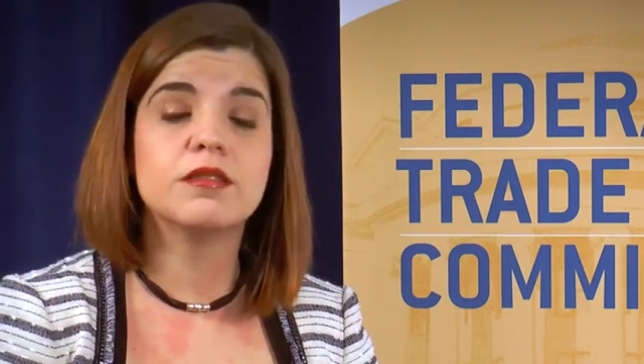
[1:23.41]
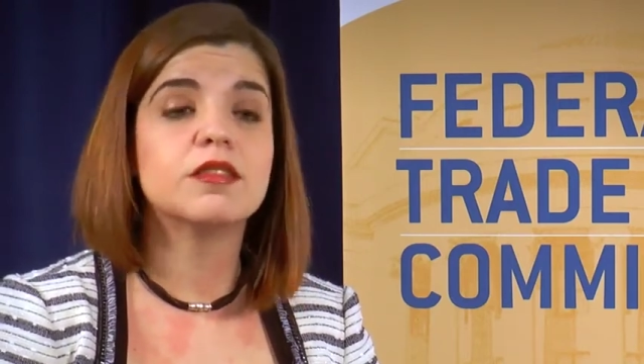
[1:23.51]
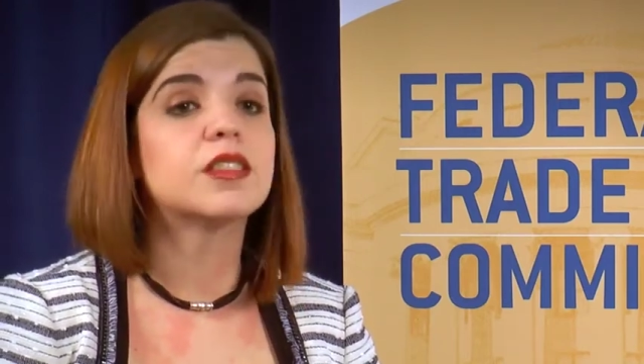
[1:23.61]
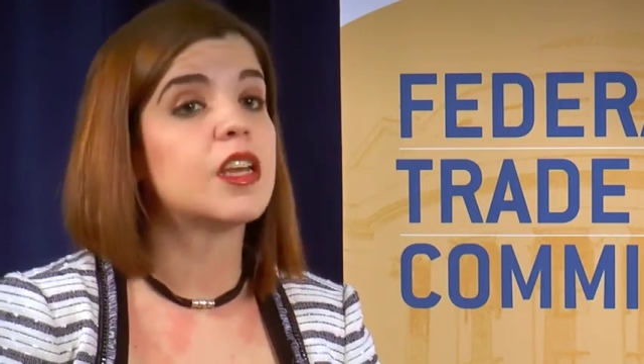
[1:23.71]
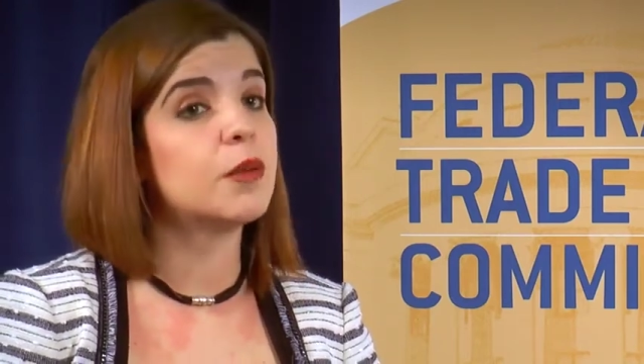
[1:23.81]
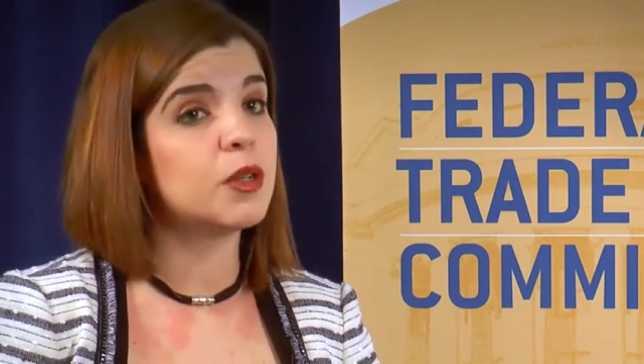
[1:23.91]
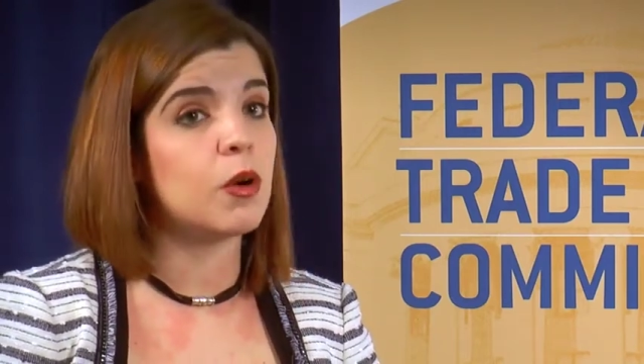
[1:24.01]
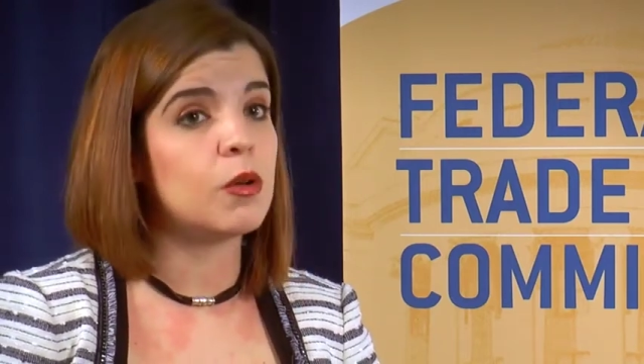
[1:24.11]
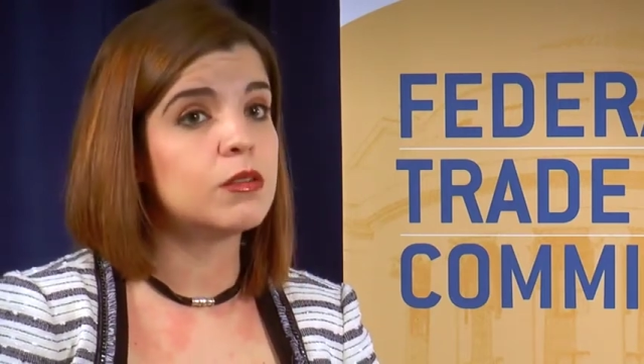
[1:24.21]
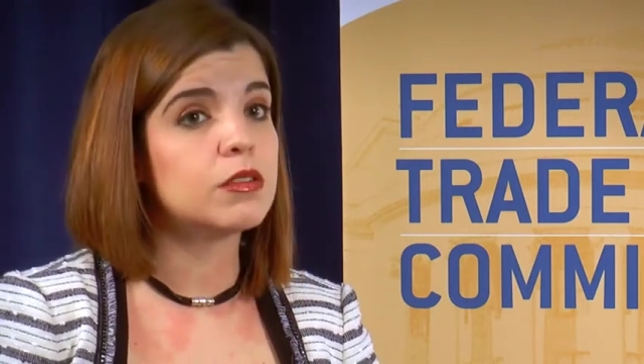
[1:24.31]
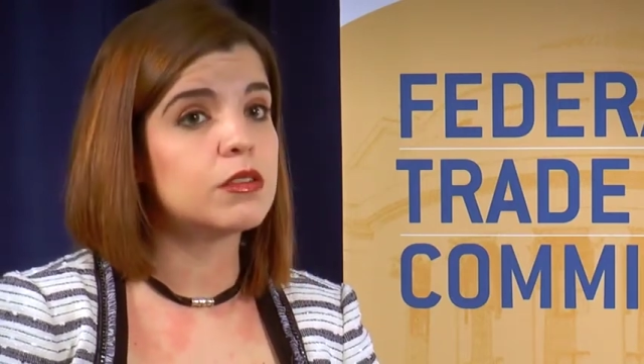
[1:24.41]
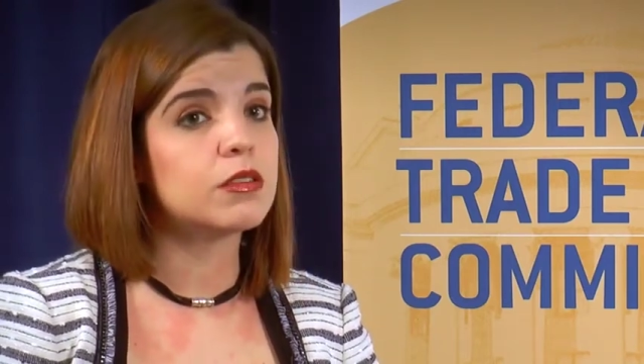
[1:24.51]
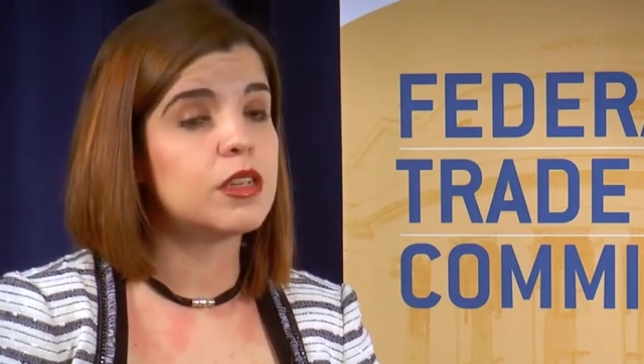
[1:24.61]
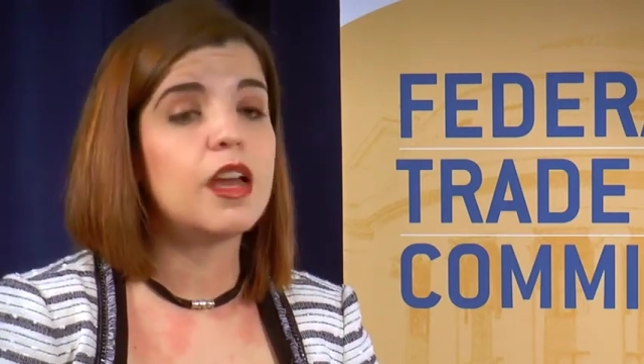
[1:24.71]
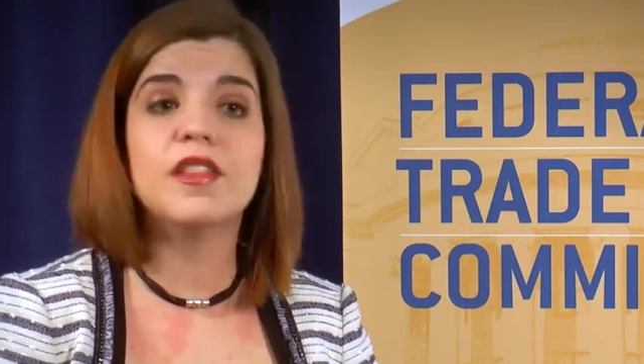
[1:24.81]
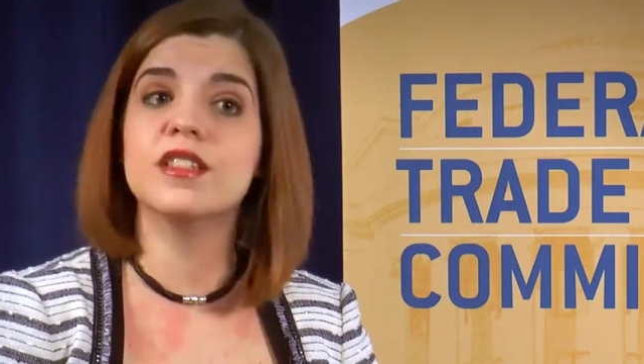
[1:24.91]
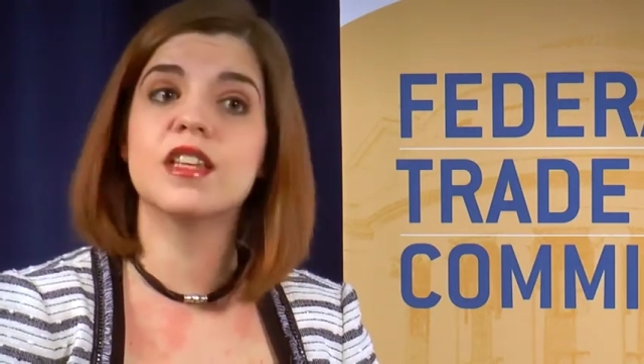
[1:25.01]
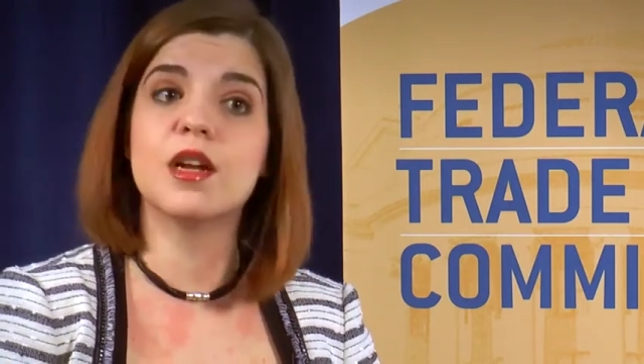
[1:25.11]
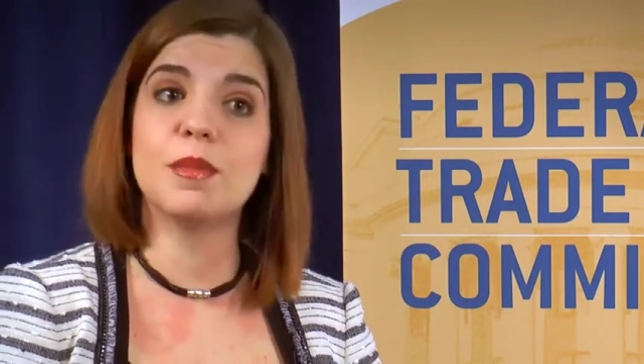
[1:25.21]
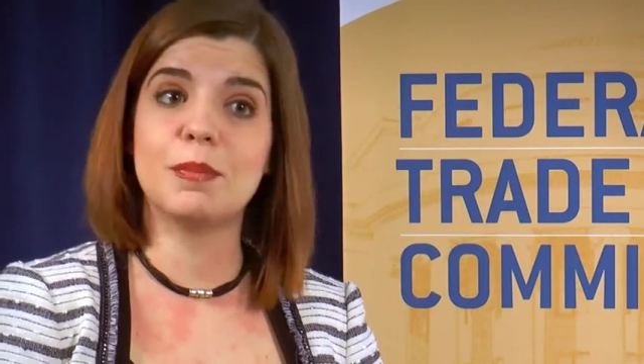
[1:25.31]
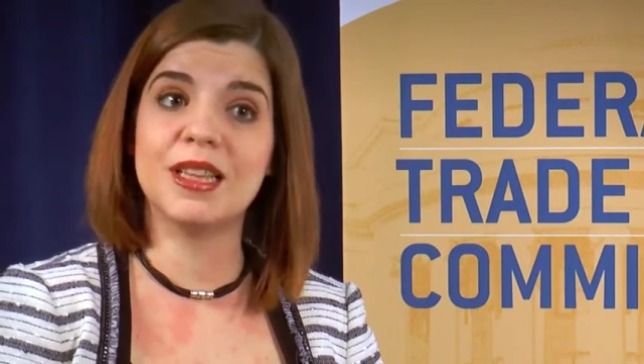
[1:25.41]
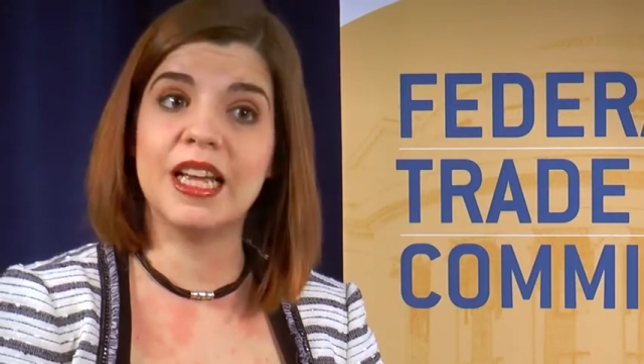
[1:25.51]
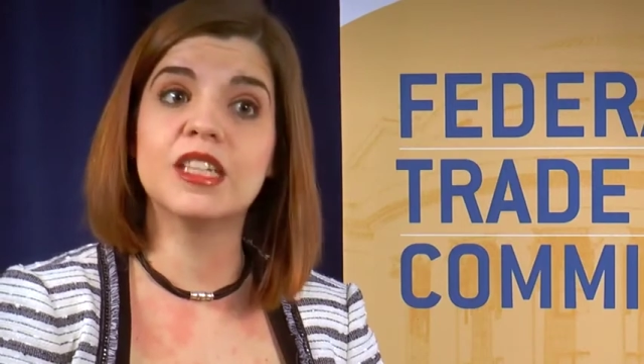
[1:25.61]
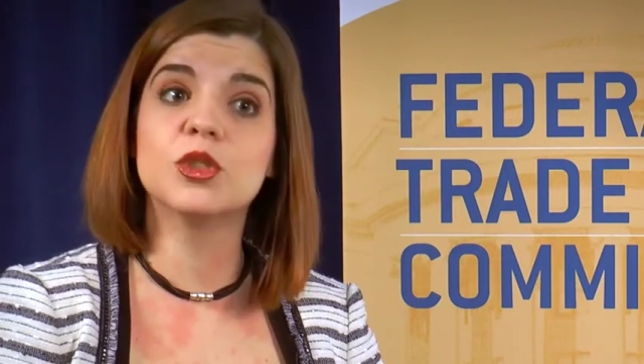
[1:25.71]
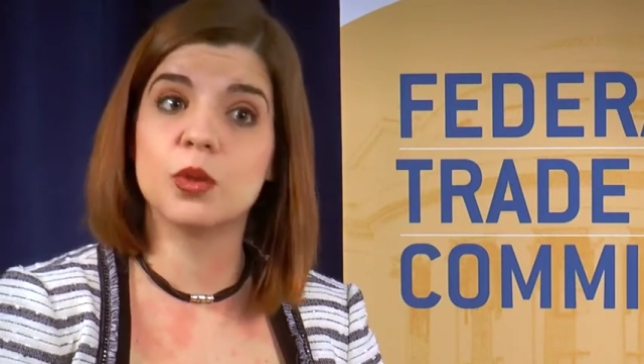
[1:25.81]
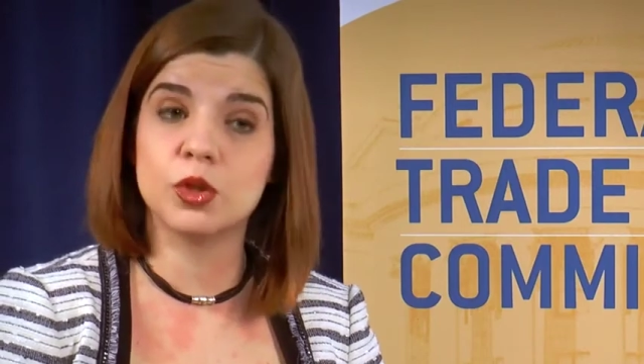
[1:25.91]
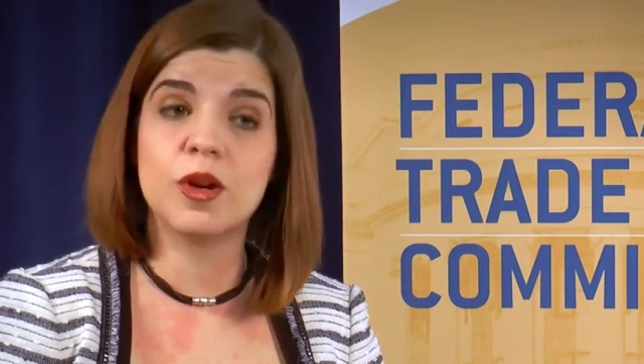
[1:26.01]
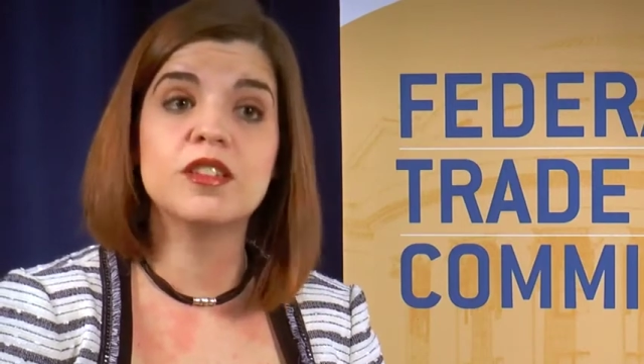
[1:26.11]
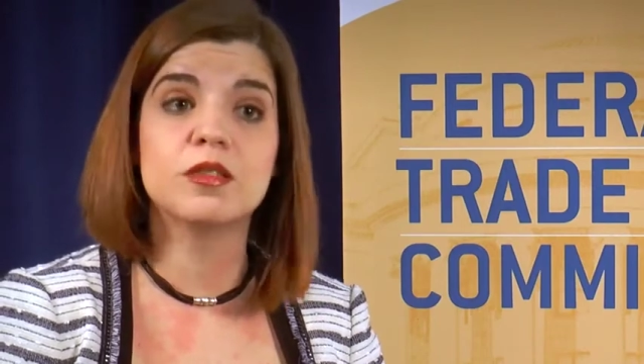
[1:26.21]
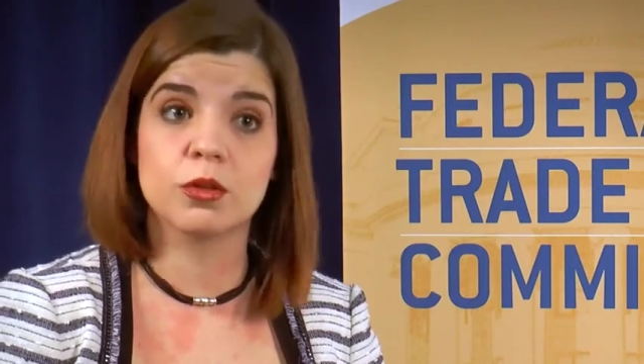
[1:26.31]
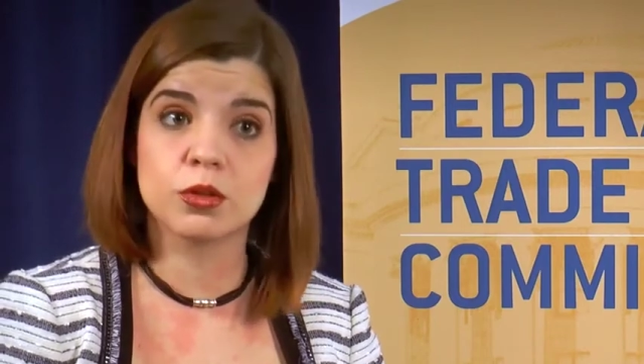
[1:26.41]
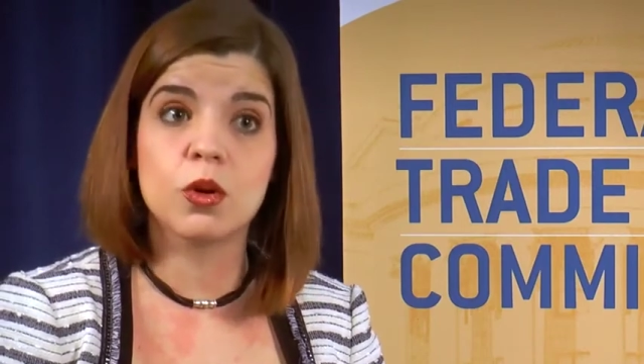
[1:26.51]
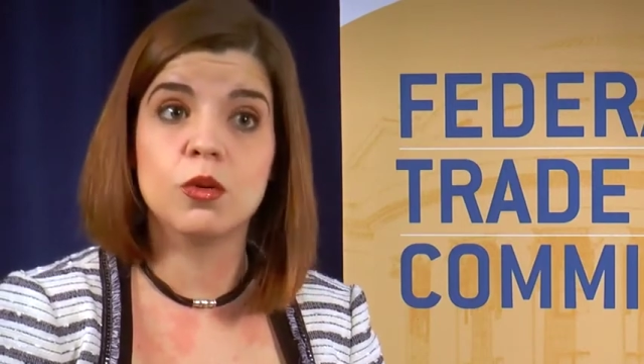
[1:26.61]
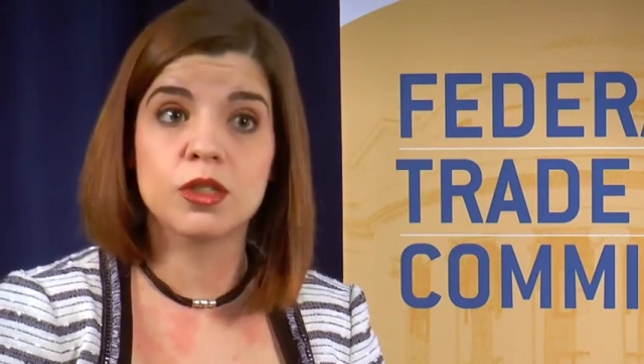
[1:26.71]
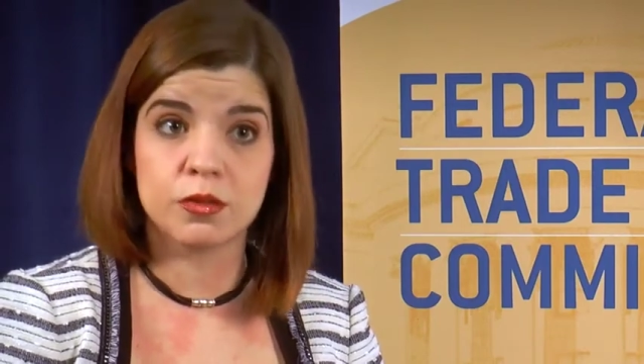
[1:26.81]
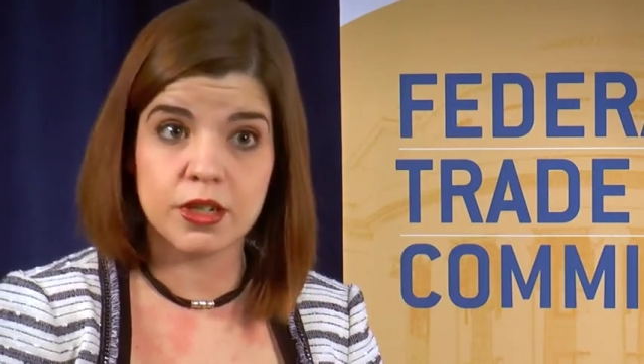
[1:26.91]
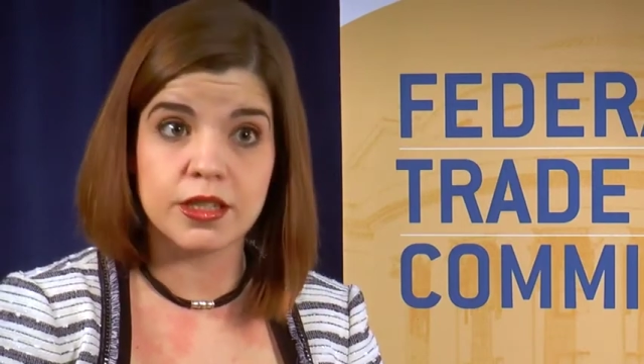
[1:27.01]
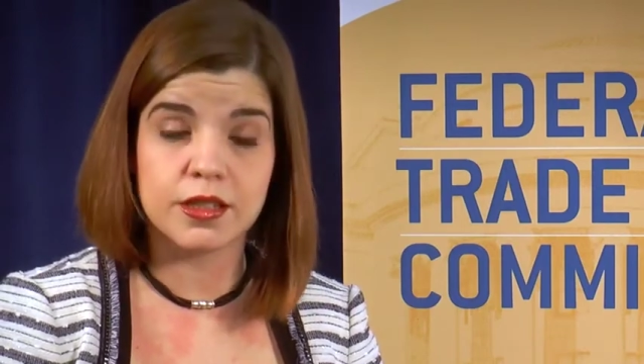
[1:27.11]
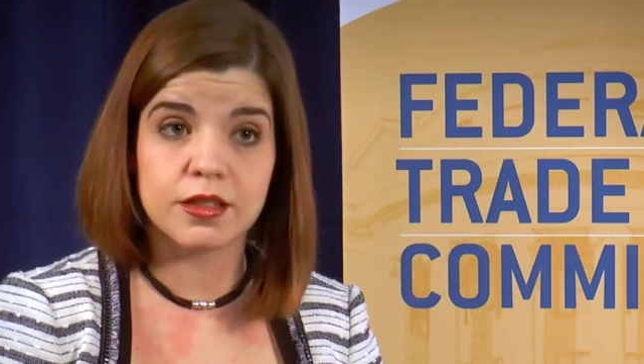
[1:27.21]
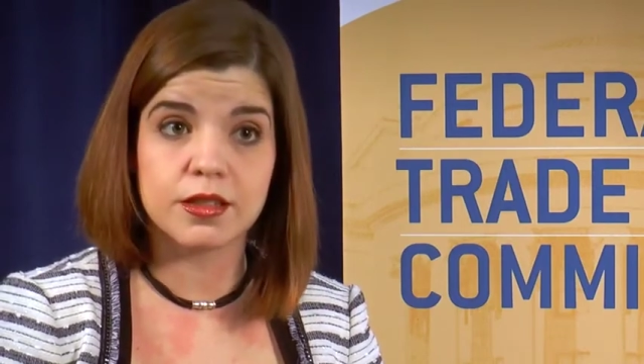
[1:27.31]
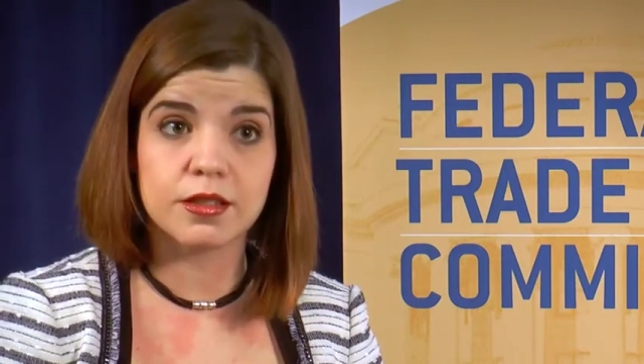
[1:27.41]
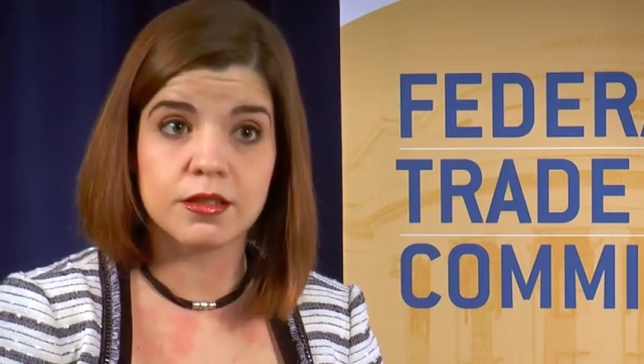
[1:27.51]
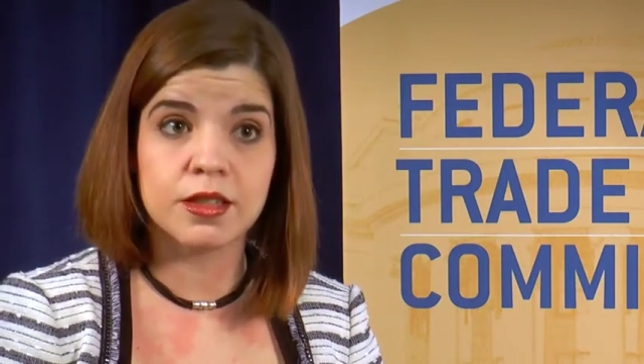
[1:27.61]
set up goals, and then set up a plan to address those goals and risks.